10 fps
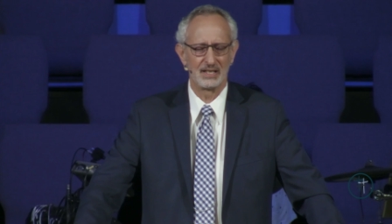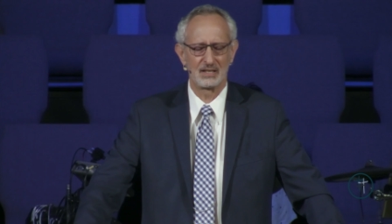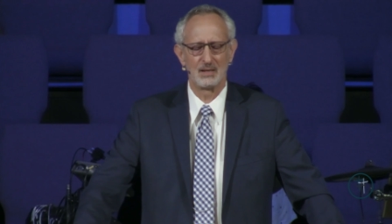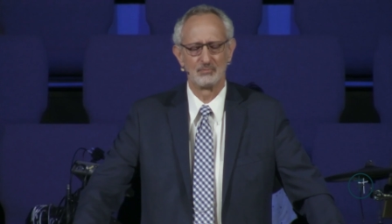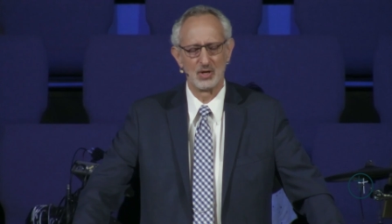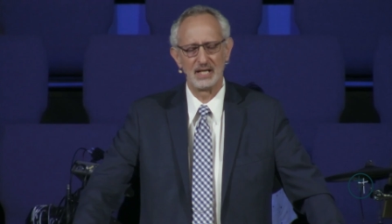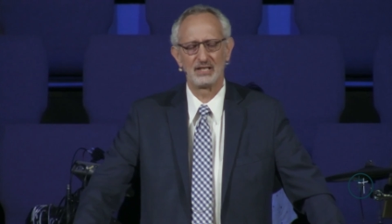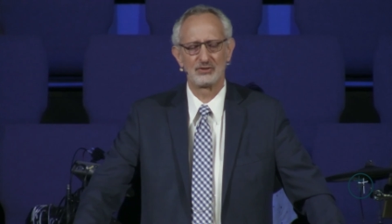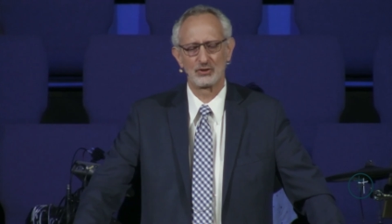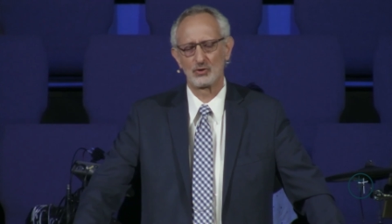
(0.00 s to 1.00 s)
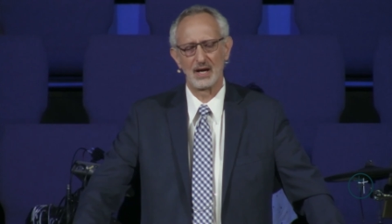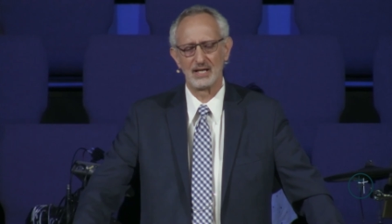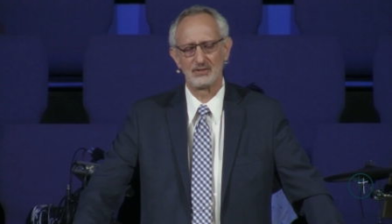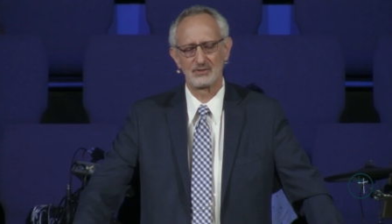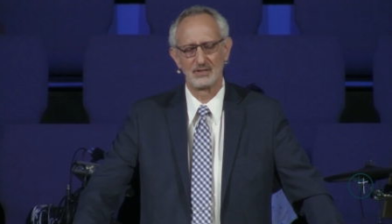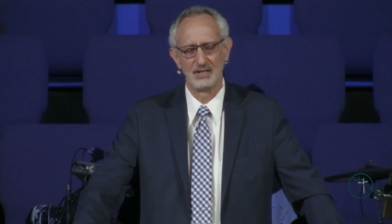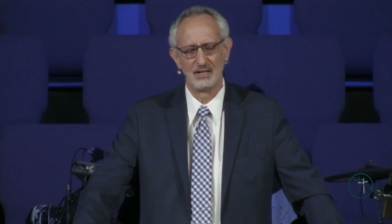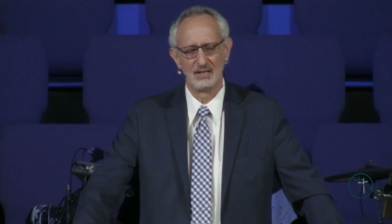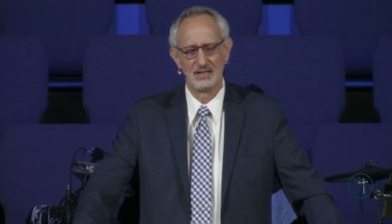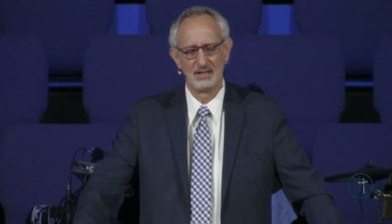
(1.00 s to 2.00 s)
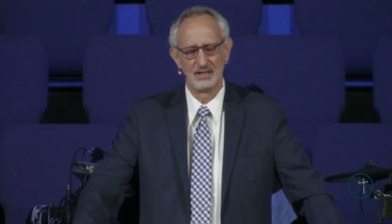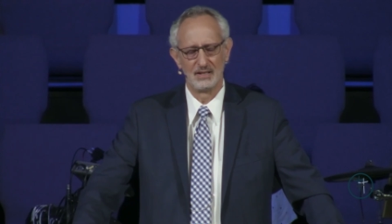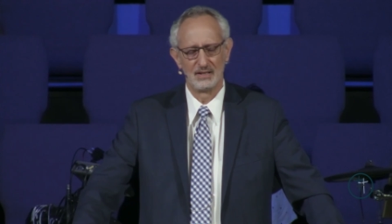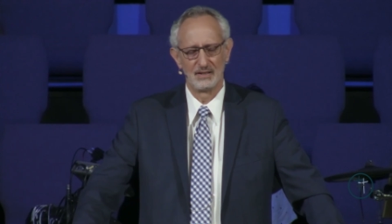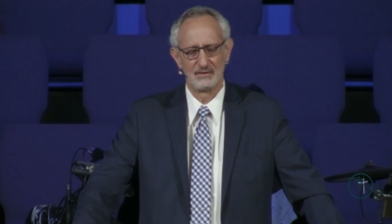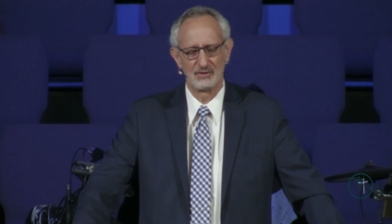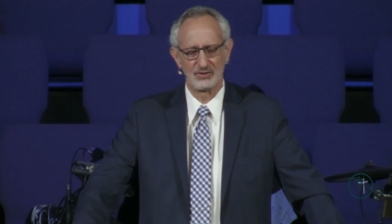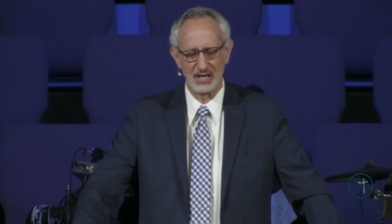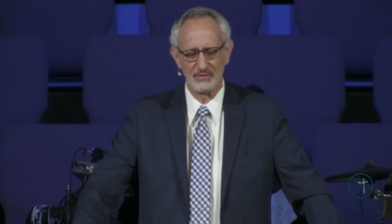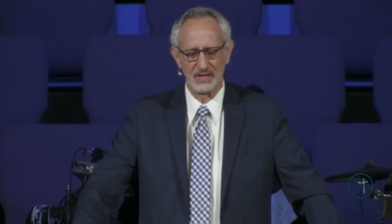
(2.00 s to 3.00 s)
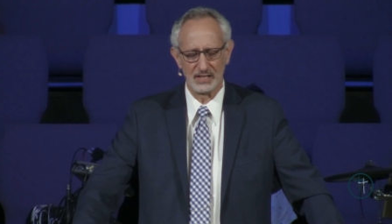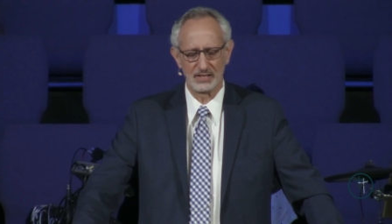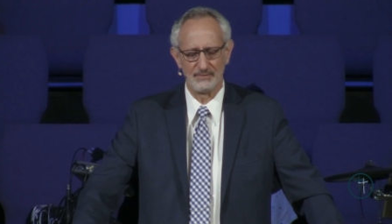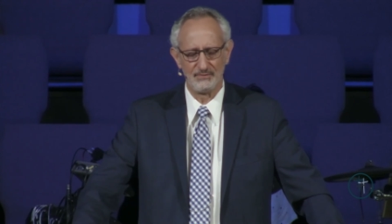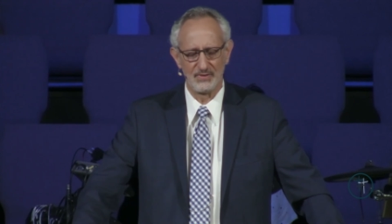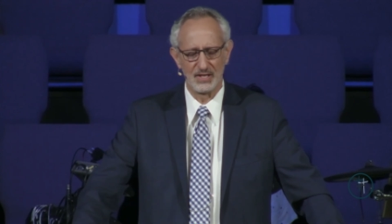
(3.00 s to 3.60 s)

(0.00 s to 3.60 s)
and come running to Christ for salvation.